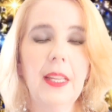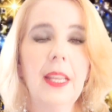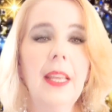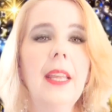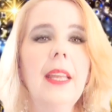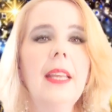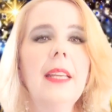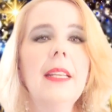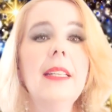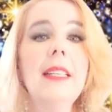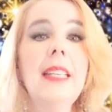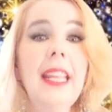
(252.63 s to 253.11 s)

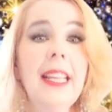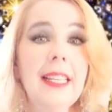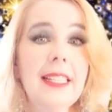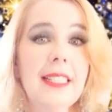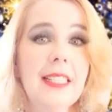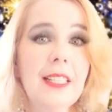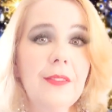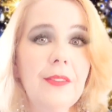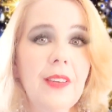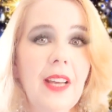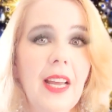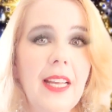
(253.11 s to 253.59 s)

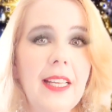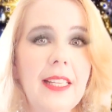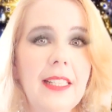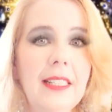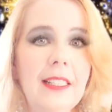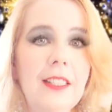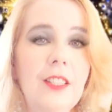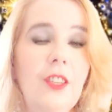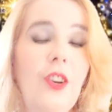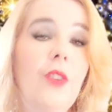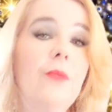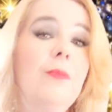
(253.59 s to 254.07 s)
Negative
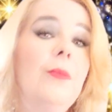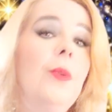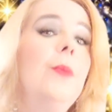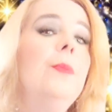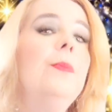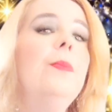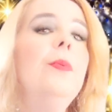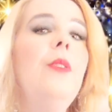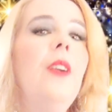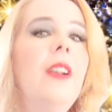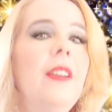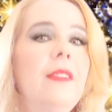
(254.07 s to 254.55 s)
ions are more
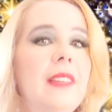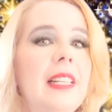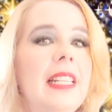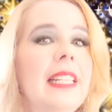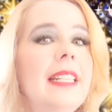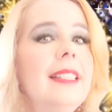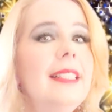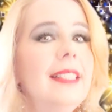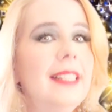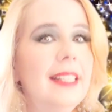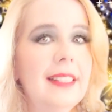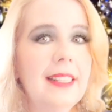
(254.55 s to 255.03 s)

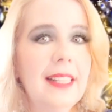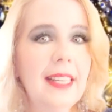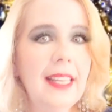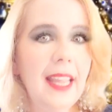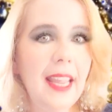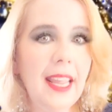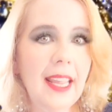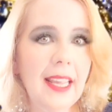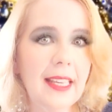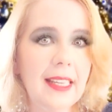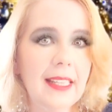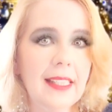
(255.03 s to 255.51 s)
prevalent in the
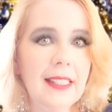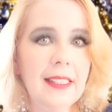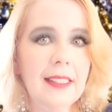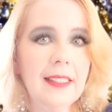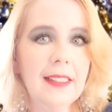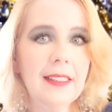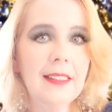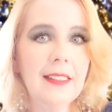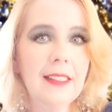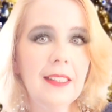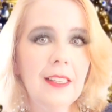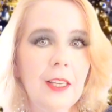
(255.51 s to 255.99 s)
air,
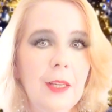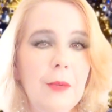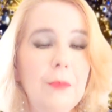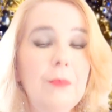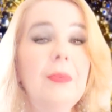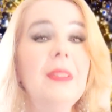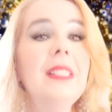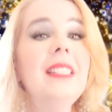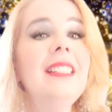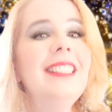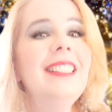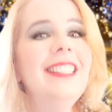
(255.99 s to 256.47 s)

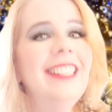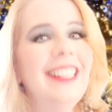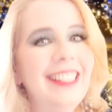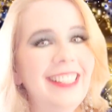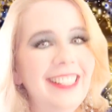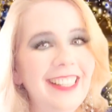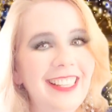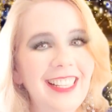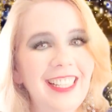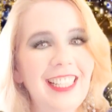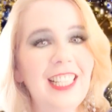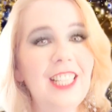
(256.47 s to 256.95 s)

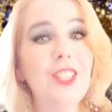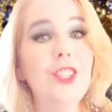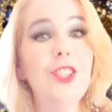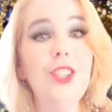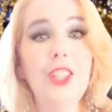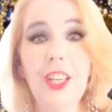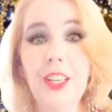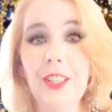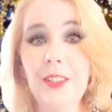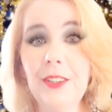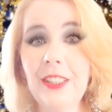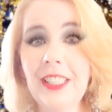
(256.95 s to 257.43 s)
particularly
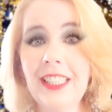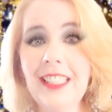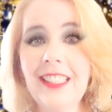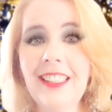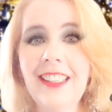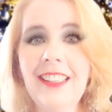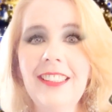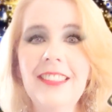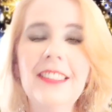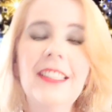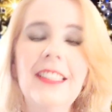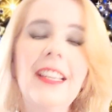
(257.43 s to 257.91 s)
during
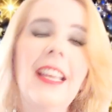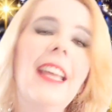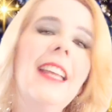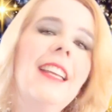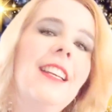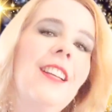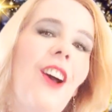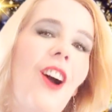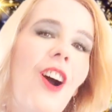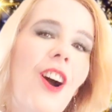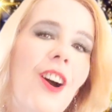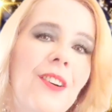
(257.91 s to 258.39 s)
and
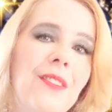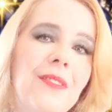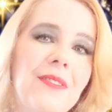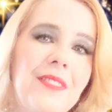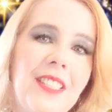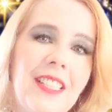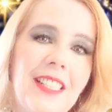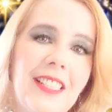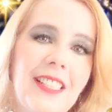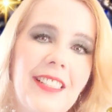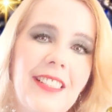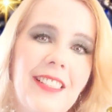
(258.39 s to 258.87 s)

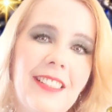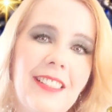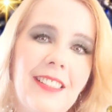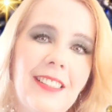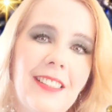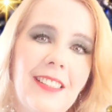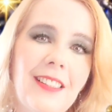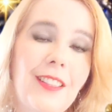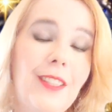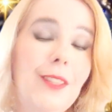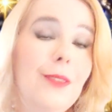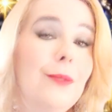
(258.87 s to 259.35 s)
after
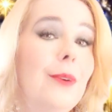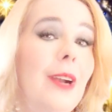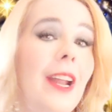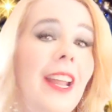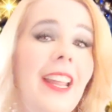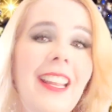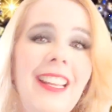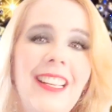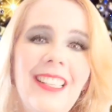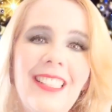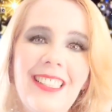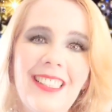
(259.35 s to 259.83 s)
the
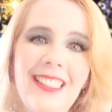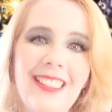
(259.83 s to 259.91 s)
rain.